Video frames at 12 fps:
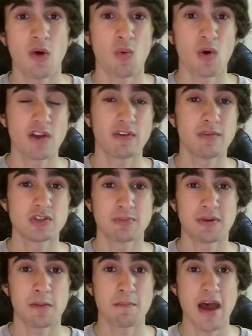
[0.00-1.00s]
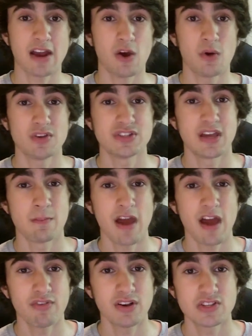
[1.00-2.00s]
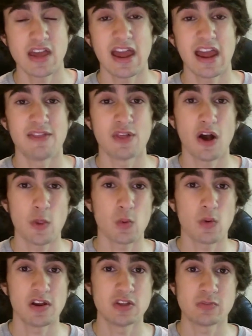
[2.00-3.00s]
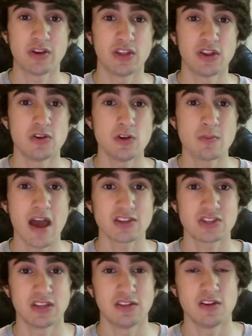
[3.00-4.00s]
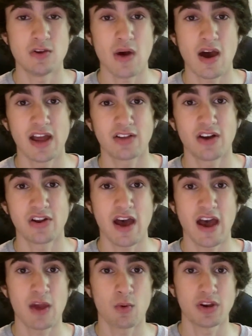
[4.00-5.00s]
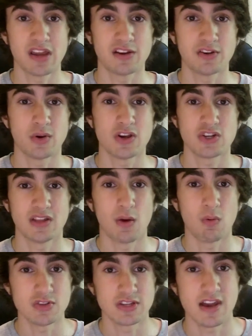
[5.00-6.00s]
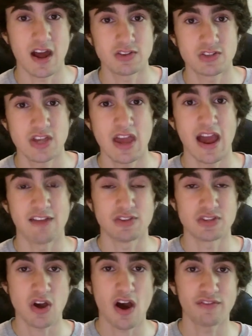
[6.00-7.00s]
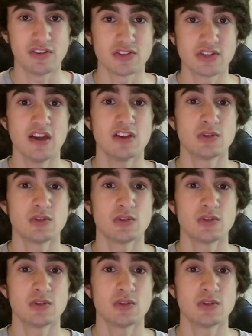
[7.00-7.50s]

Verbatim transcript: One of them is about Mac OS 10 Mavericks, and the other one is about the new Macs and the new iCloud and iWork integration that was announced at this conference.